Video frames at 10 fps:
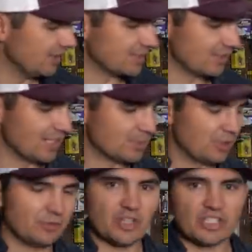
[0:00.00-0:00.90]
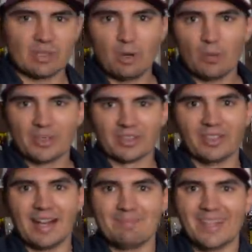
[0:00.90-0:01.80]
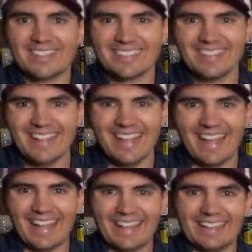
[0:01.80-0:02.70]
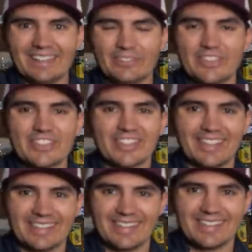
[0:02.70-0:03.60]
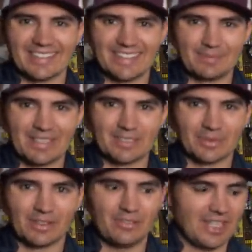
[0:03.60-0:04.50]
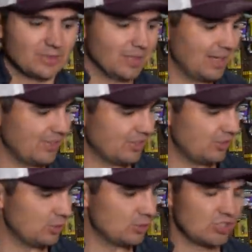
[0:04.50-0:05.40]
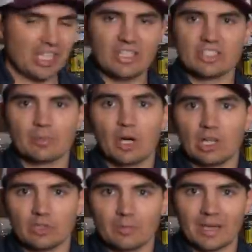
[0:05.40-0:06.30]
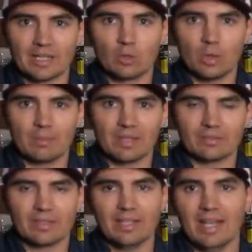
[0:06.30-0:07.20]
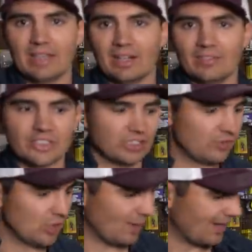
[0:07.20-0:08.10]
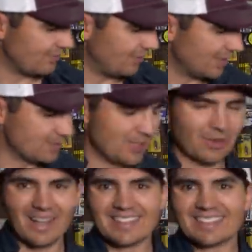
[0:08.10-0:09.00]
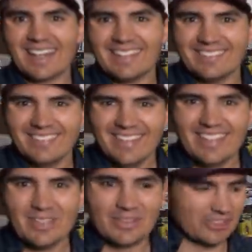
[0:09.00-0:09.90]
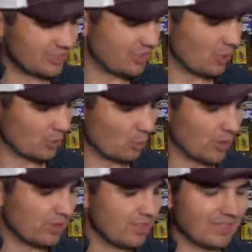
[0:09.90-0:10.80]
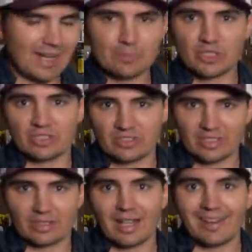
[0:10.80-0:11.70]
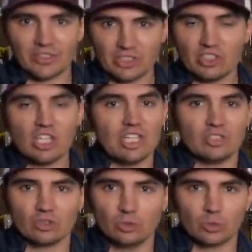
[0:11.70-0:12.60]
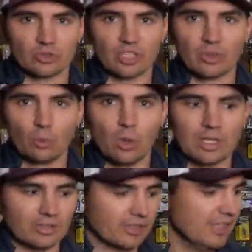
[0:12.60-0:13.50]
This allows me to fish the moment a lot better and fish the conditions based on what I face without having to change up all of my equipment. Now, obviously, if you don't have as many rods as I do, you can just go with one of these options and then obviously change your lures on the water.